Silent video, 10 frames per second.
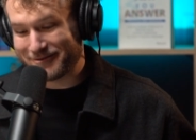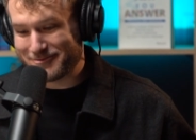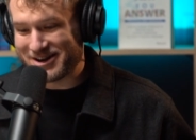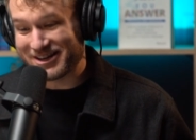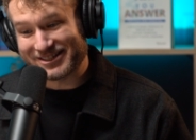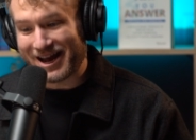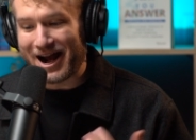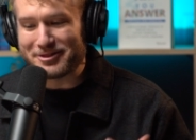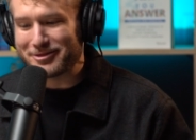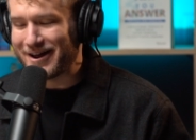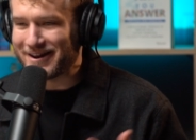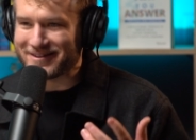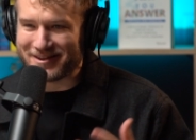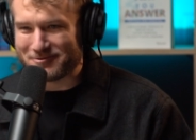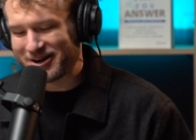up for me because I
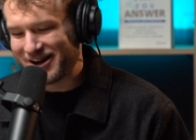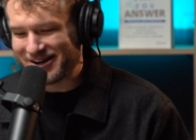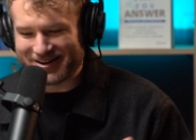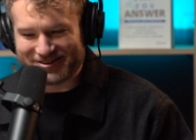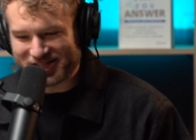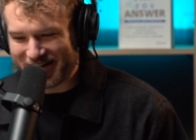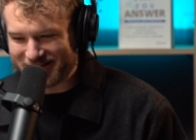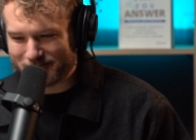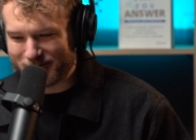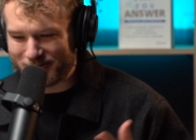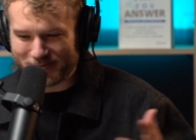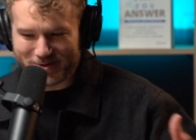thought they were kind of interchangeable,